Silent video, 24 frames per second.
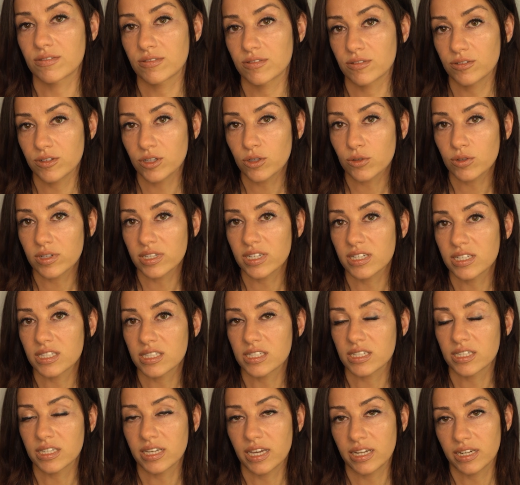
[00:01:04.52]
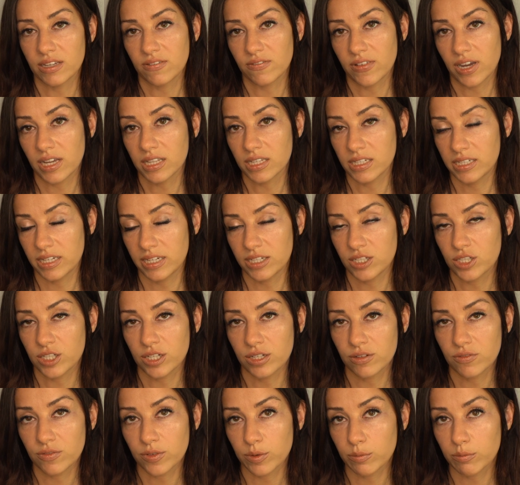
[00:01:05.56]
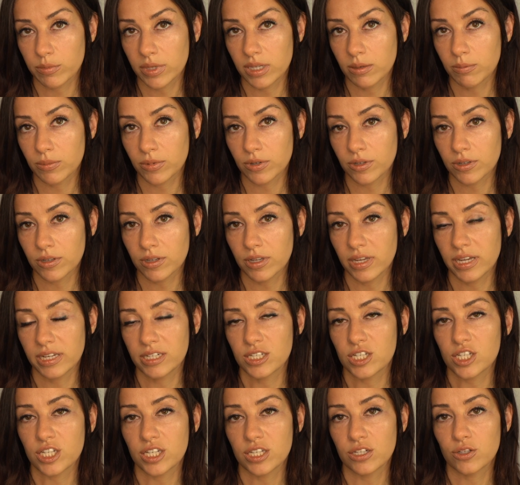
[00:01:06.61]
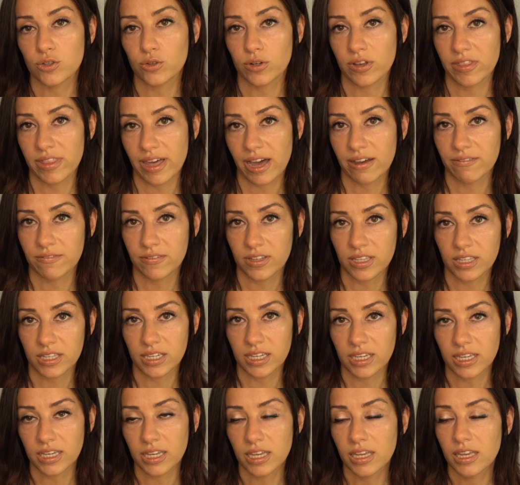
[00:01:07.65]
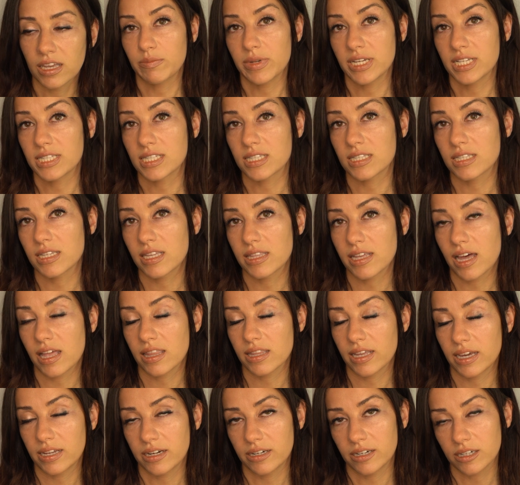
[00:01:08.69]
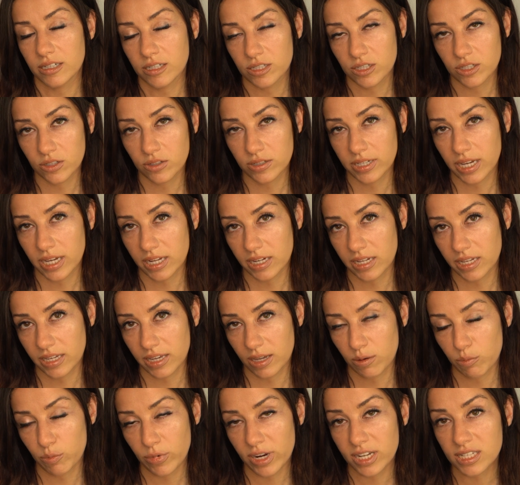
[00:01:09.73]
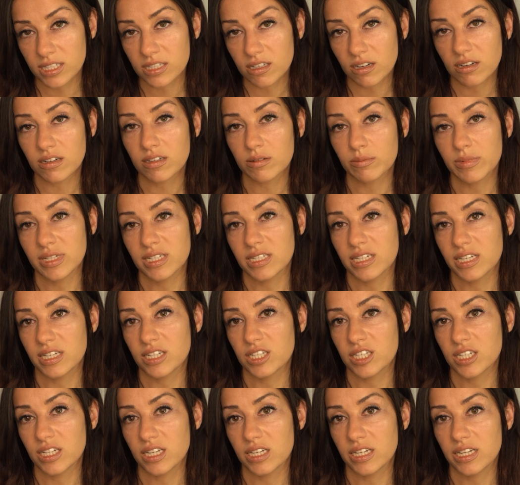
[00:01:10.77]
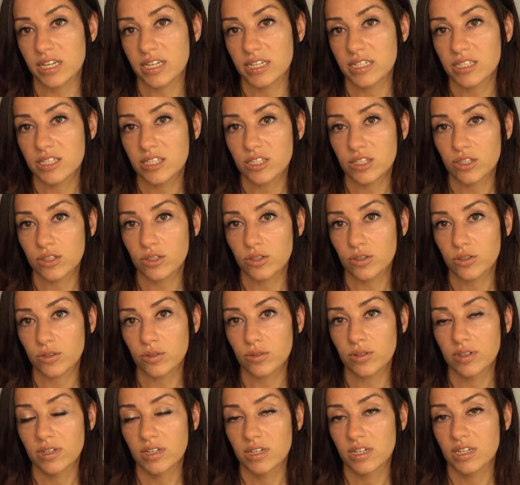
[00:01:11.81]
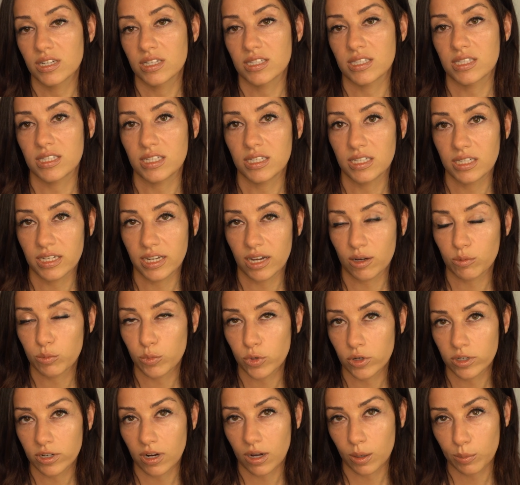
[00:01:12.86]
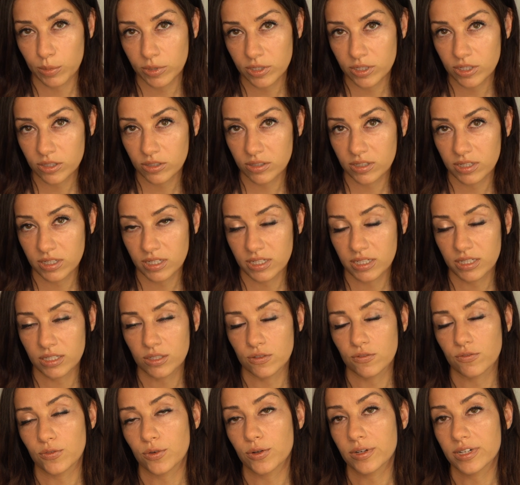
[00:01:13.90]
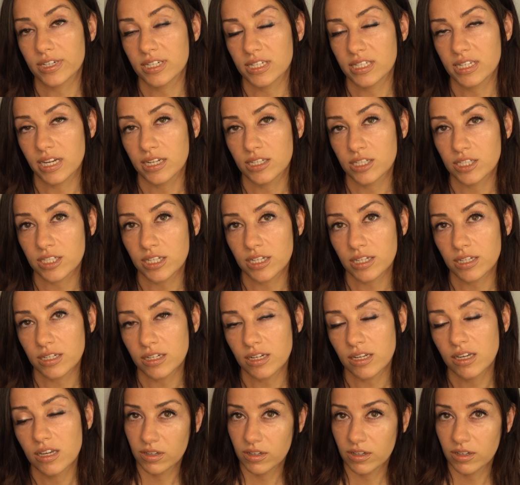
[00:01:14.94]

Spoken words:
noticed and getting validation from people, and she enjoyed that feeling. Basically, that led her to getting a breast augmentation and to seeking out more opportunities for attention.